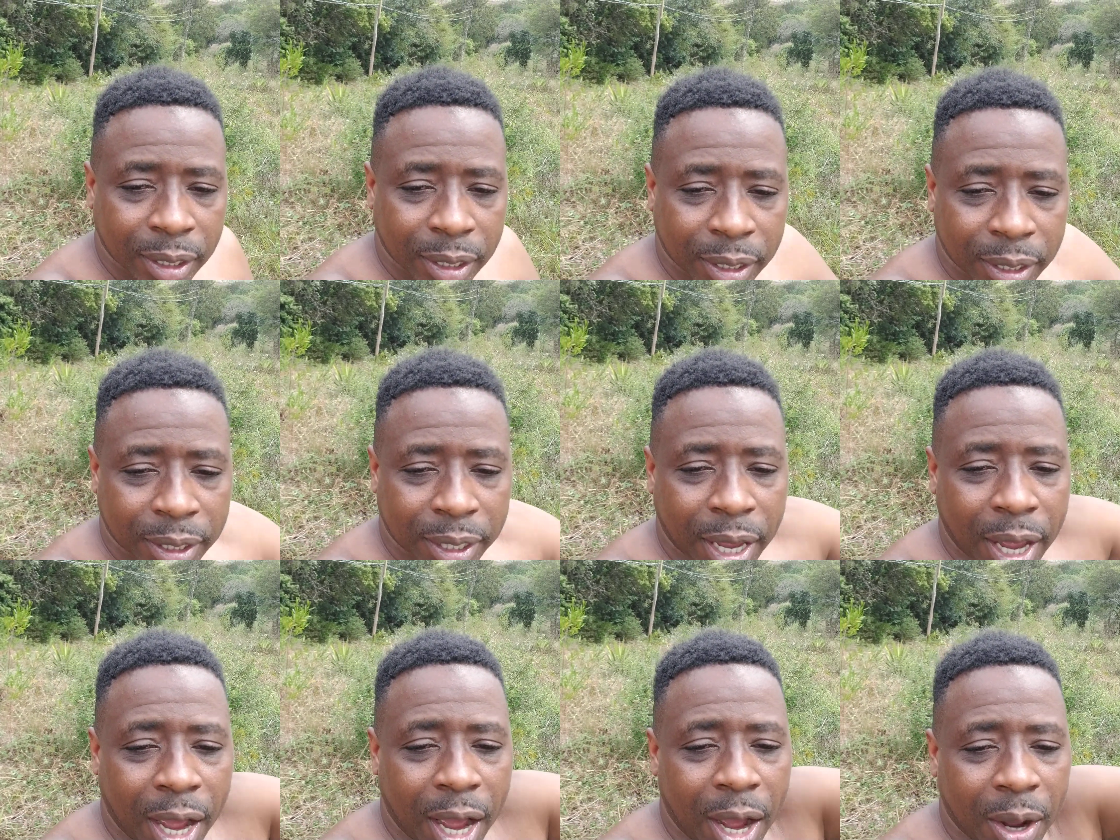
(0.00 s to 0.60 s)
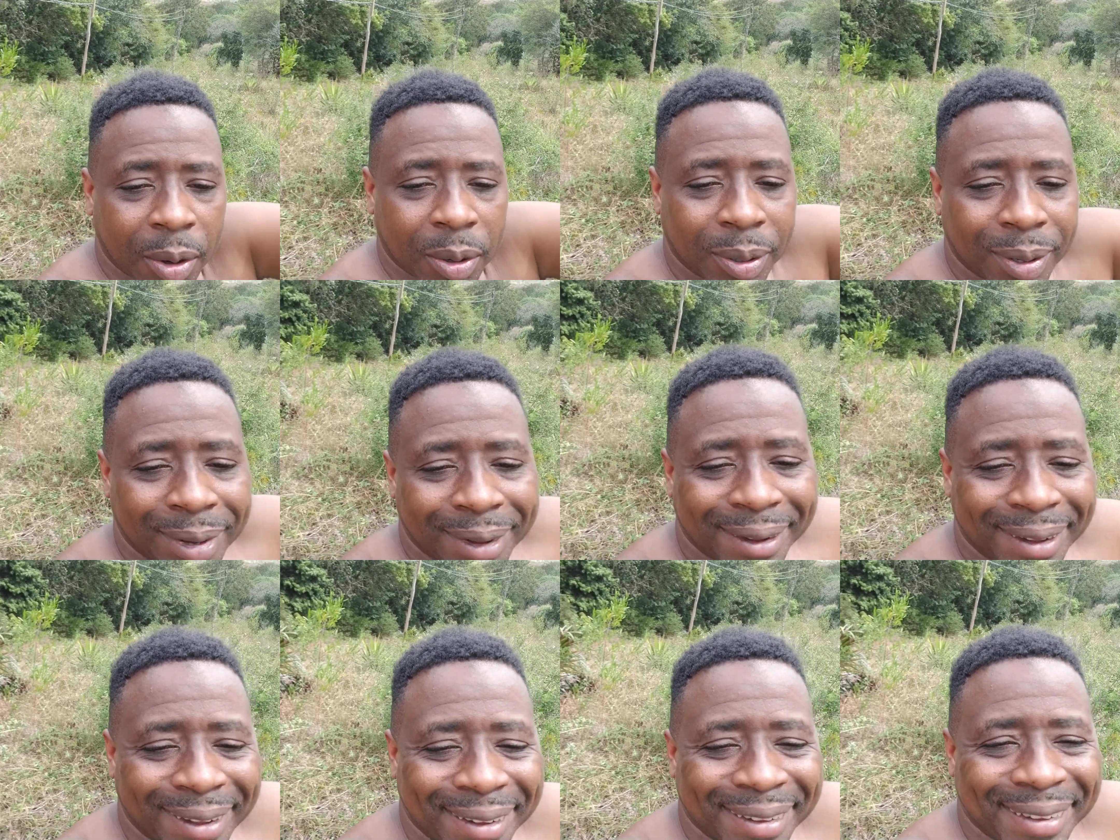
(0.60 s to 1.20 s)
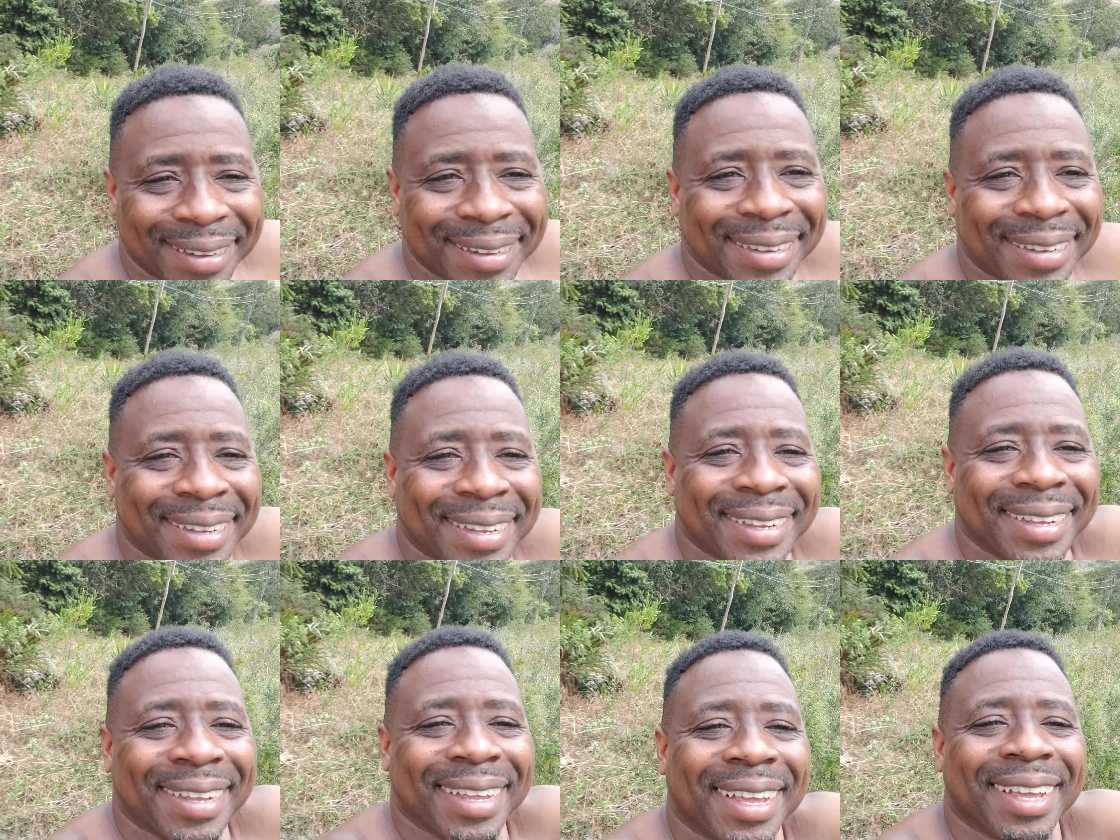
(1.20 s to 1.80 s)
yo.
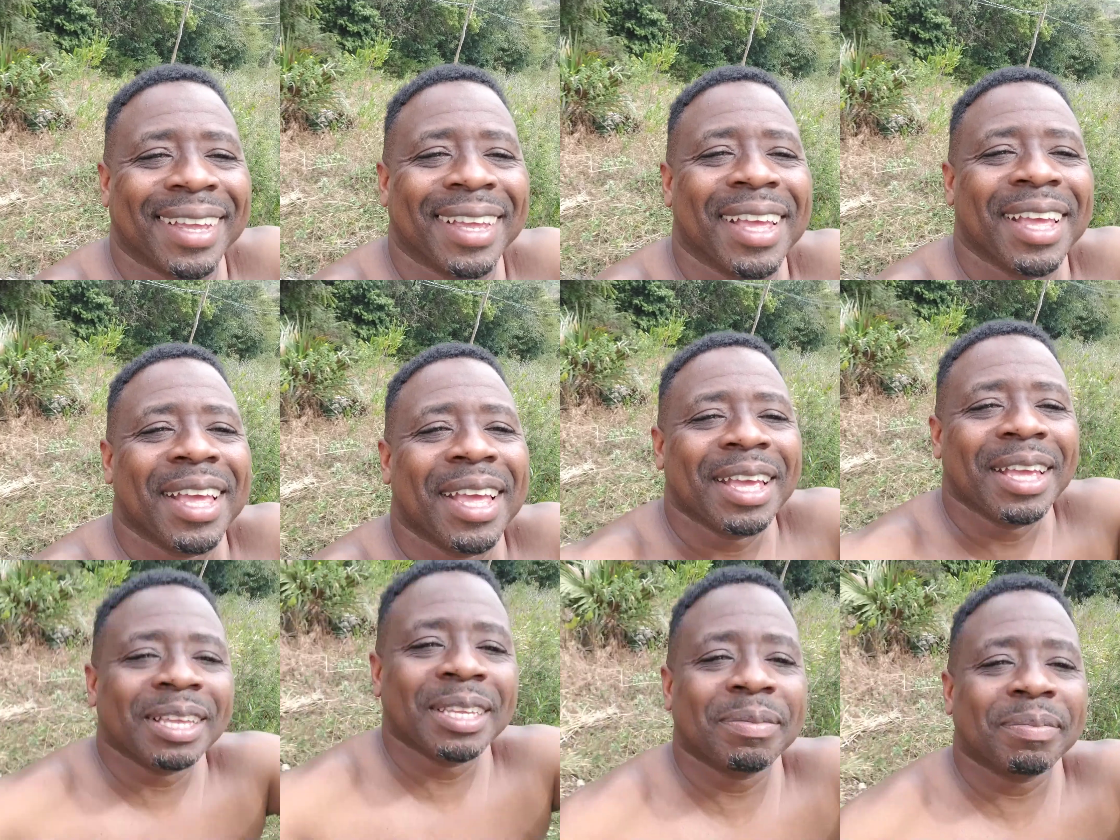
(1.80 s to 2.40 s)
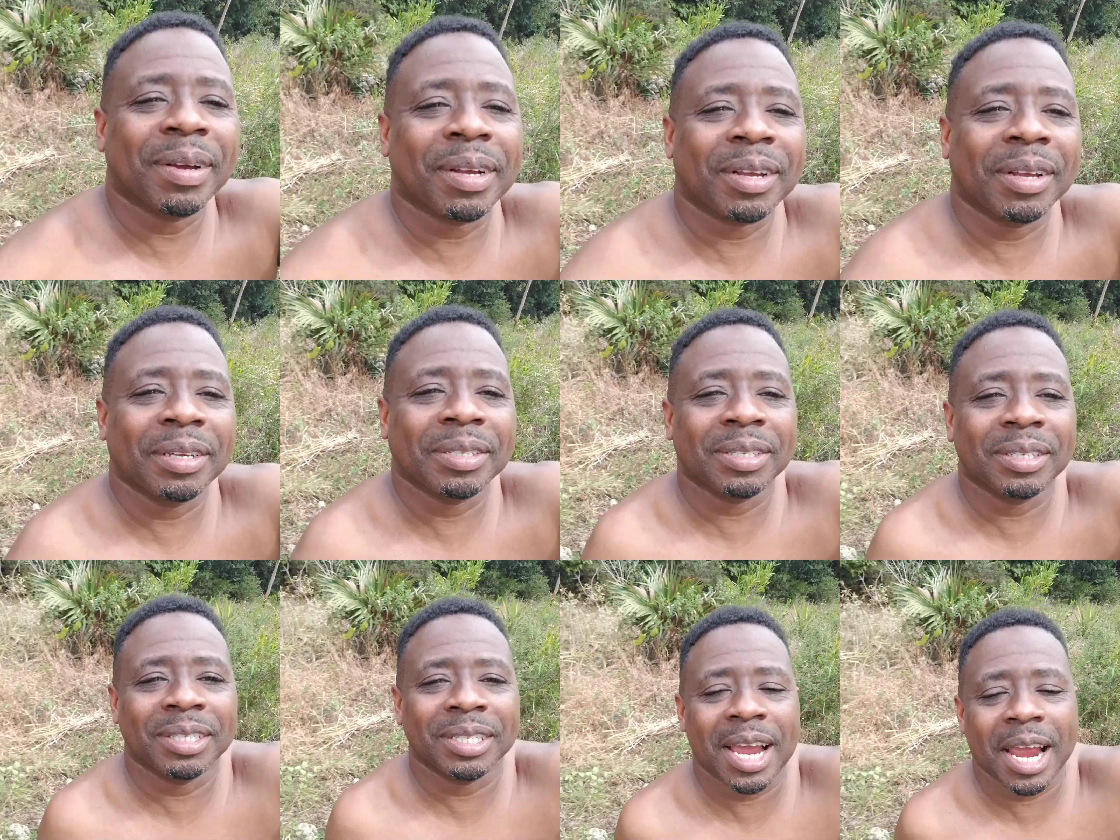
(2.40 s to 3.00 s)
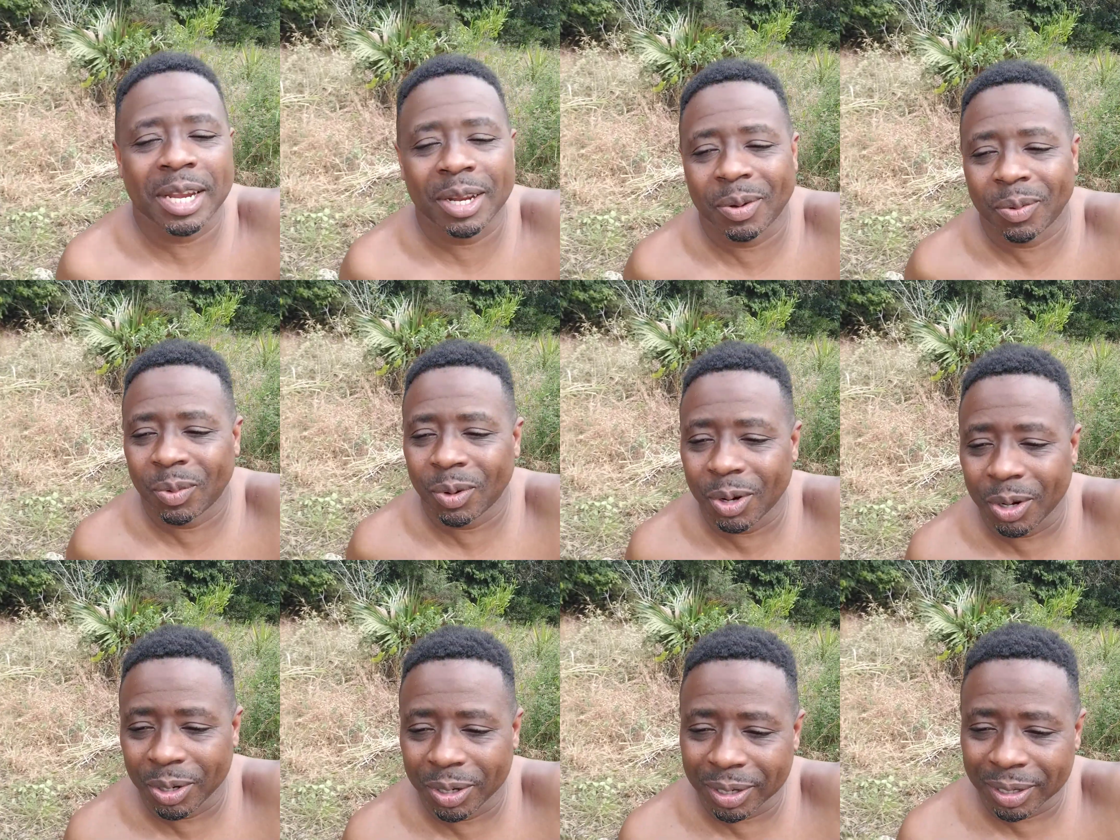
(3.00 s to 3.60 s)
It's my cousin Jan at
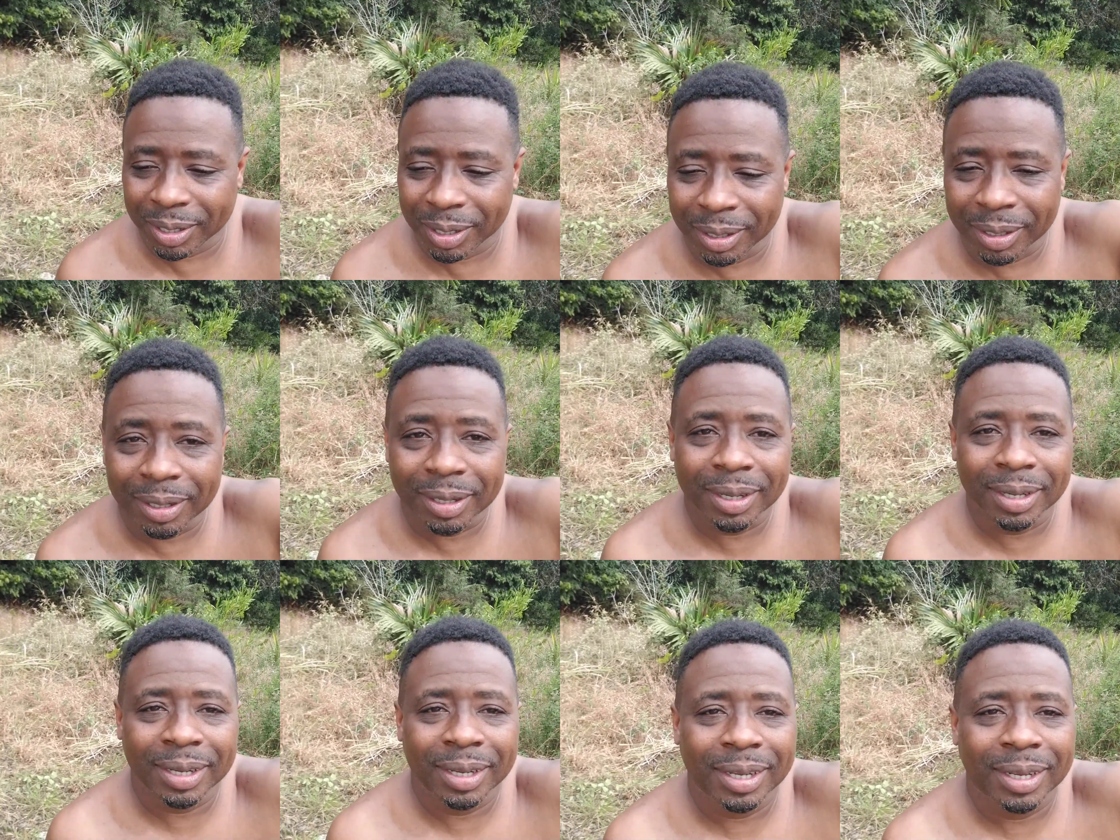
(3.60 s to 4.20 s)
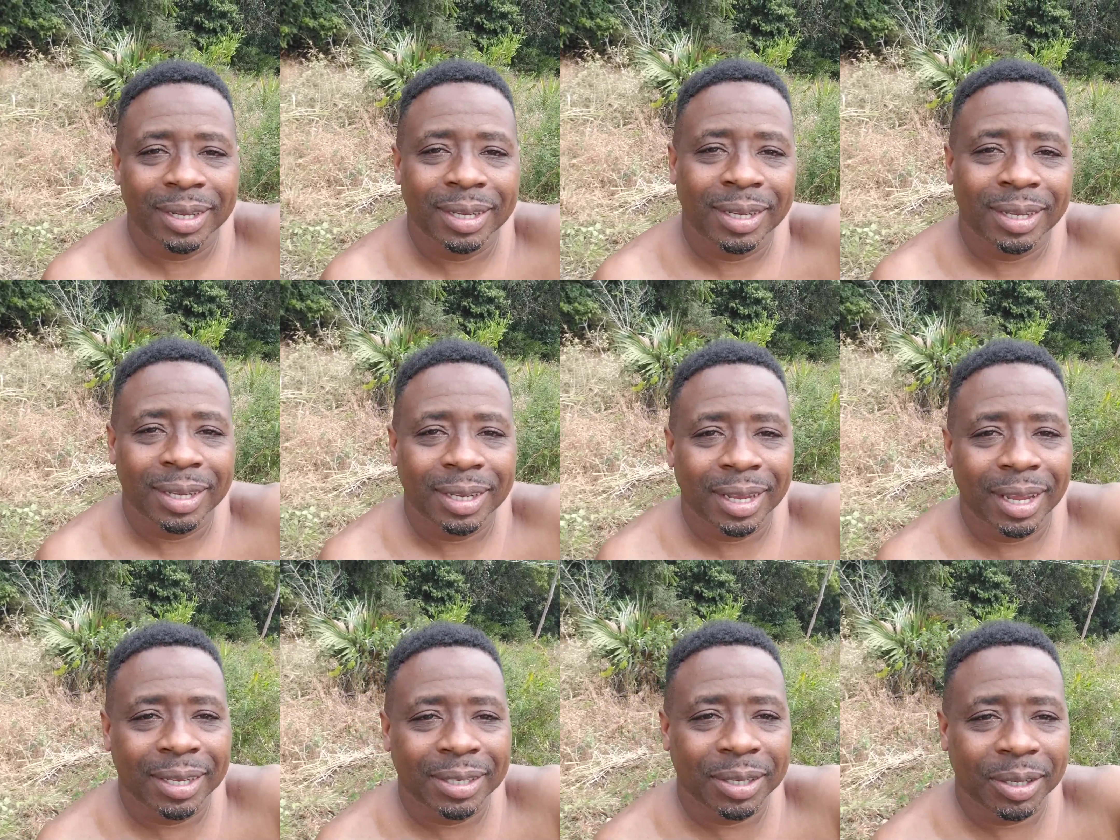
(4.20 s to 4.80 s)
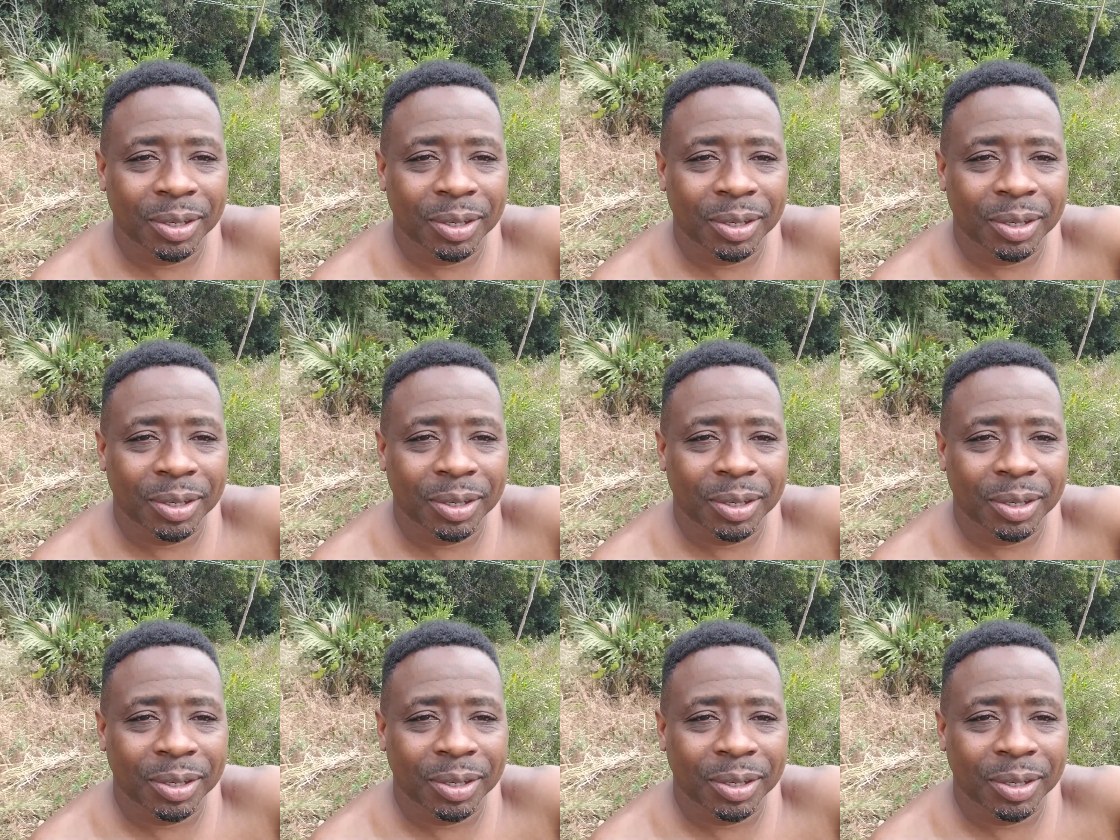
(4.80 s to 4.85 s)
work. That's a